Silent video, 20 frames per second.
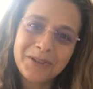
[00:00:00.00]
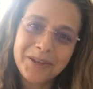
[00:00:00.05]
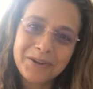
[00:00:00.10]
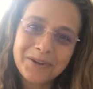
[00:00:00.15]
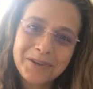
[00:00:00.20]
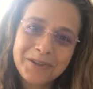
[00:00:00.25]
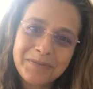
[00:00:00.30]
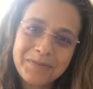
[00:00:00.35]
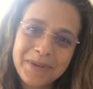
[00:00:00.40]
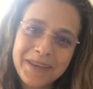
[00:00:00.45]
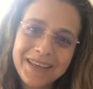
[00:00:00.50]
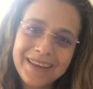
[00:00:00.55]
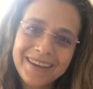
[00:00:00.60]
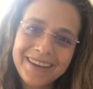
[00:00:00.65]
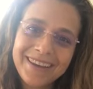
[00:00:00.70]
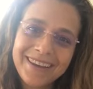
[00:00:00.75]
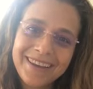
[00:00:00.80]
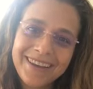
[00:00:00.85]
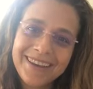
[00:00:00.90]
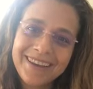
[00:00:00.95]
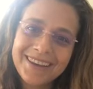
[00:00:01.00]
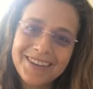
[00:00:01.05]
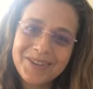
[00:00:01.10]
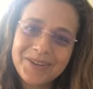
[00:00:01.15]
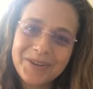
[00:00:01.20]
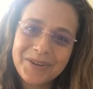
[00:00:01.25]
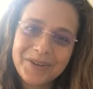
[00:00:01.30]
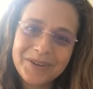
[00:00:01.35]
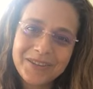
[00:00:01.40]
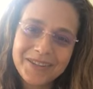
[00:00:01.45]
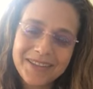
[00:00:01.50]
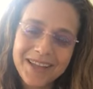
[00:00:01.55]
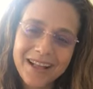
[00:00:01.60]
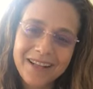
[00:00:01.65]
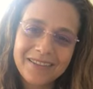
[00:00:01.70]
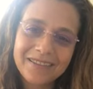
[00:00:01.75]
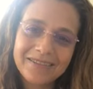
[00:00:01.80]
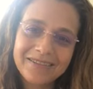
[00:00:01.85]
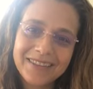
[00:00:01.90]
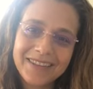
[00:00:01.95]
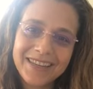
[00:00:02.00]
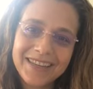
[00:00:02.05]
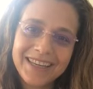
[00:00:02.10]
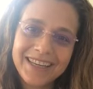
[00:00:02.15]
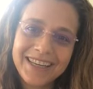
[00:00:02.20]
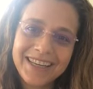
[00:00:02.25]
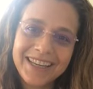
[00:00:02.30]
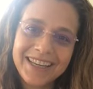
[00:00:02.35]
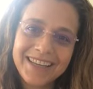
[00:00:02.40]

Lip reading: Don't speak to yourself in